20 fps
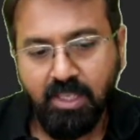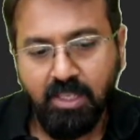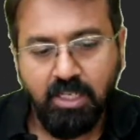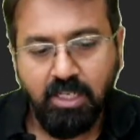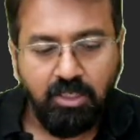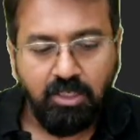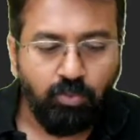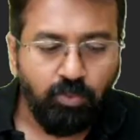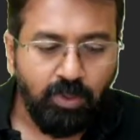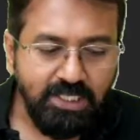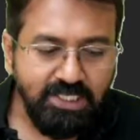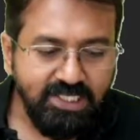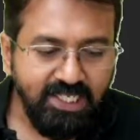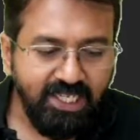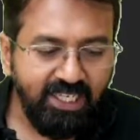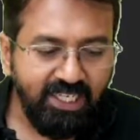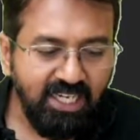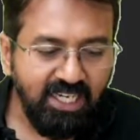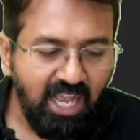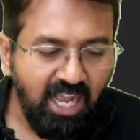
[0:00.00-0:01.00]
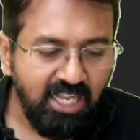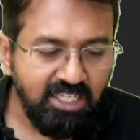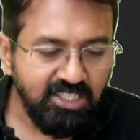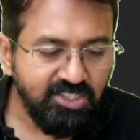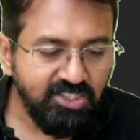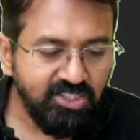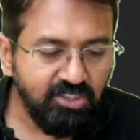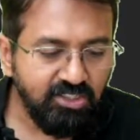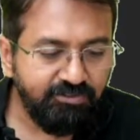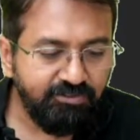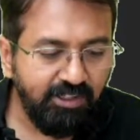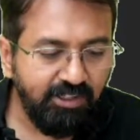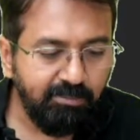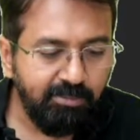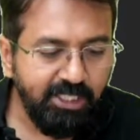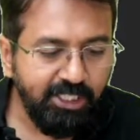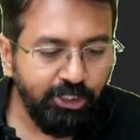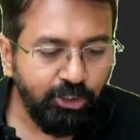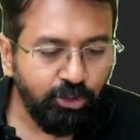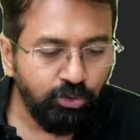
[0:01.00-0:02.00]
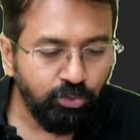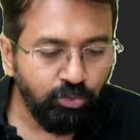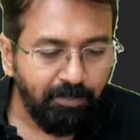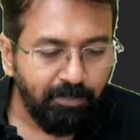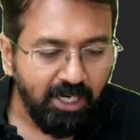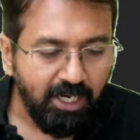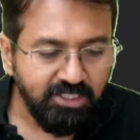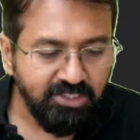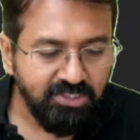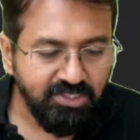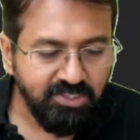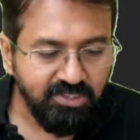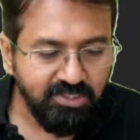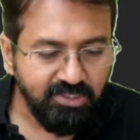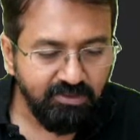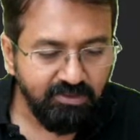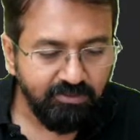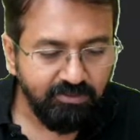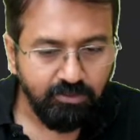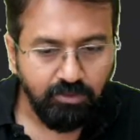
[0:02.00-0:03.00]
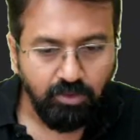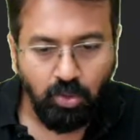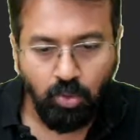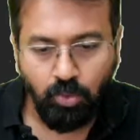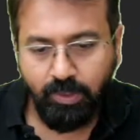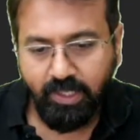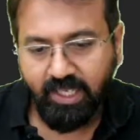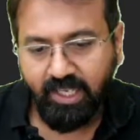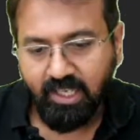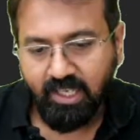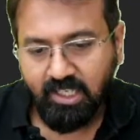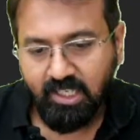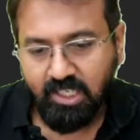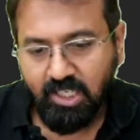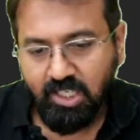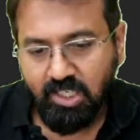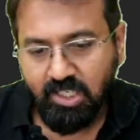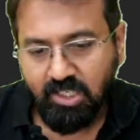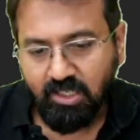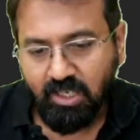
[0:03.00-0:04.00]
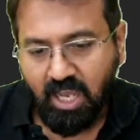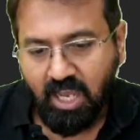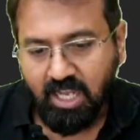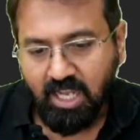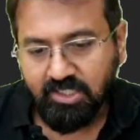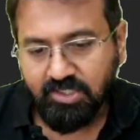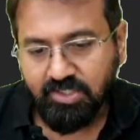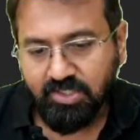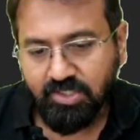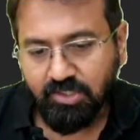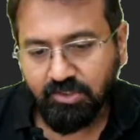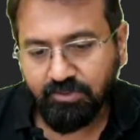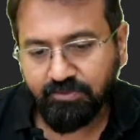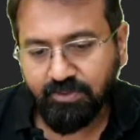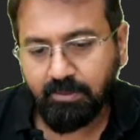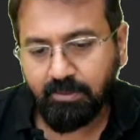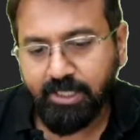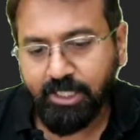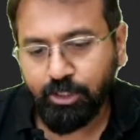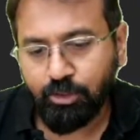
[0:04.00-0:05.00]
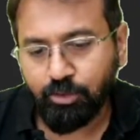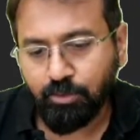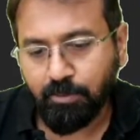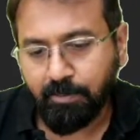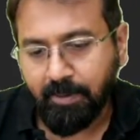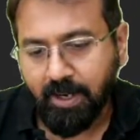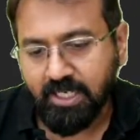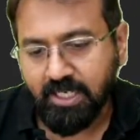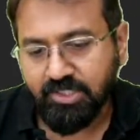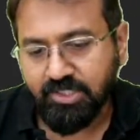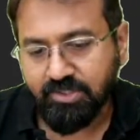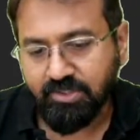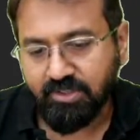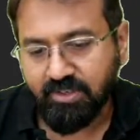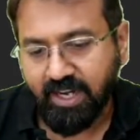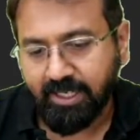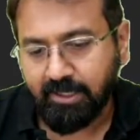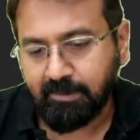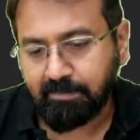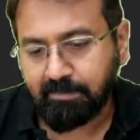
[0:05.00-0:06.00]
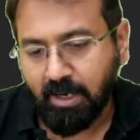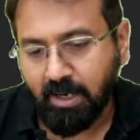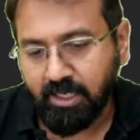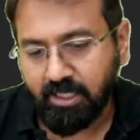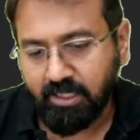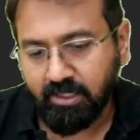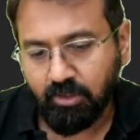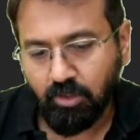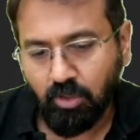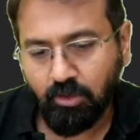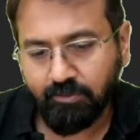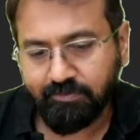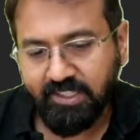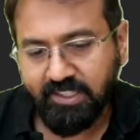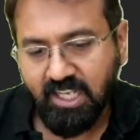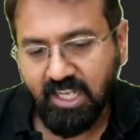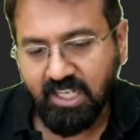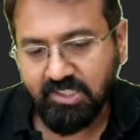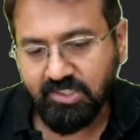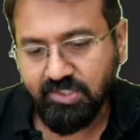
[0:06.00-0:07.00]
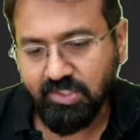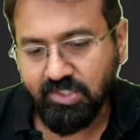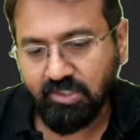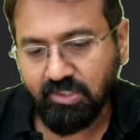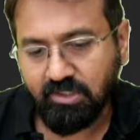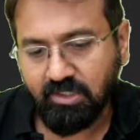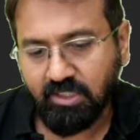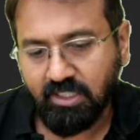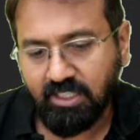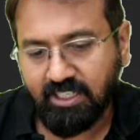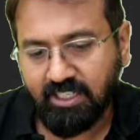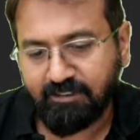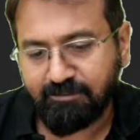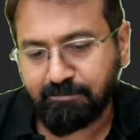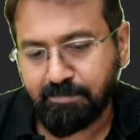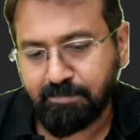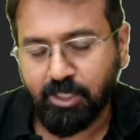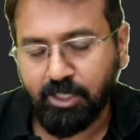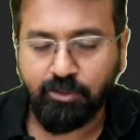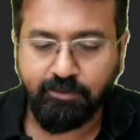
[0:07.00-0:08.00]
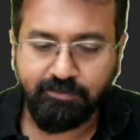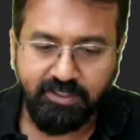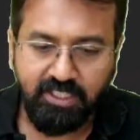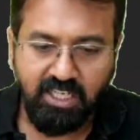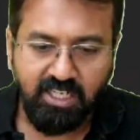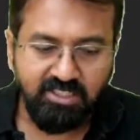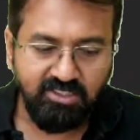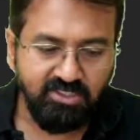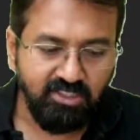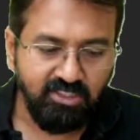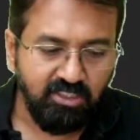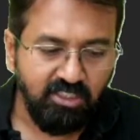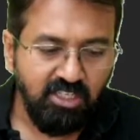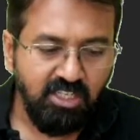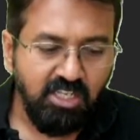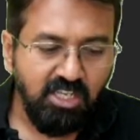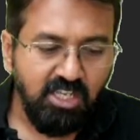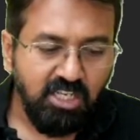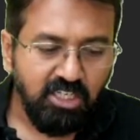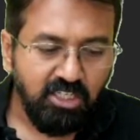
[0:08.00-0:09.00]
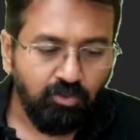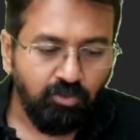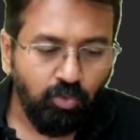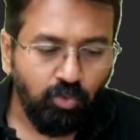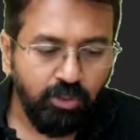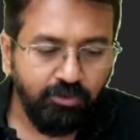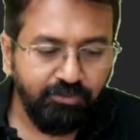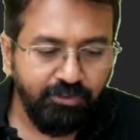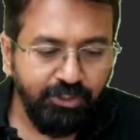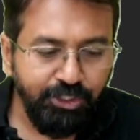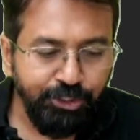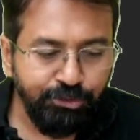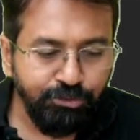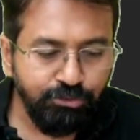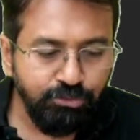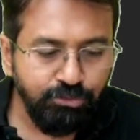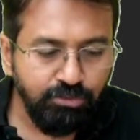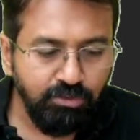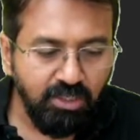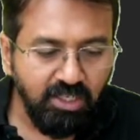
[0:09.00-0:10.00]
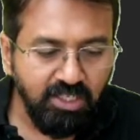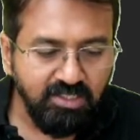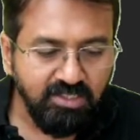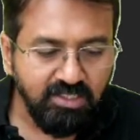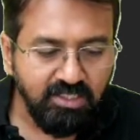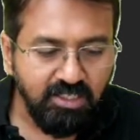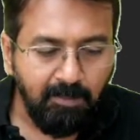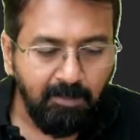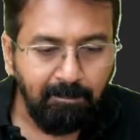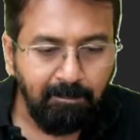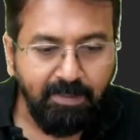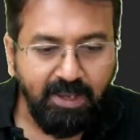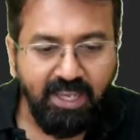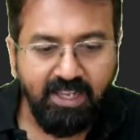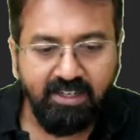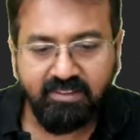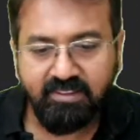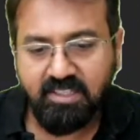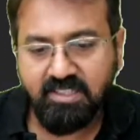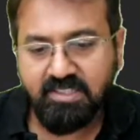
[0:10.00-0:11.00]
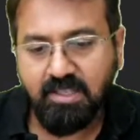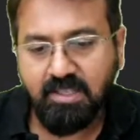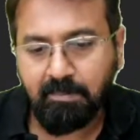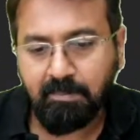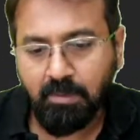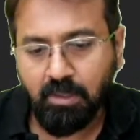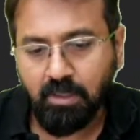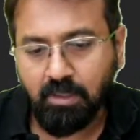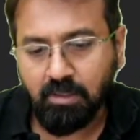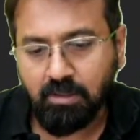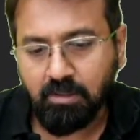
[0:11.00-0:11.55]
Now once again, answer will be in two parts. Okay, answer will be in two parts, right part of the answer, left part of the answer. Now what we need to do is compare this number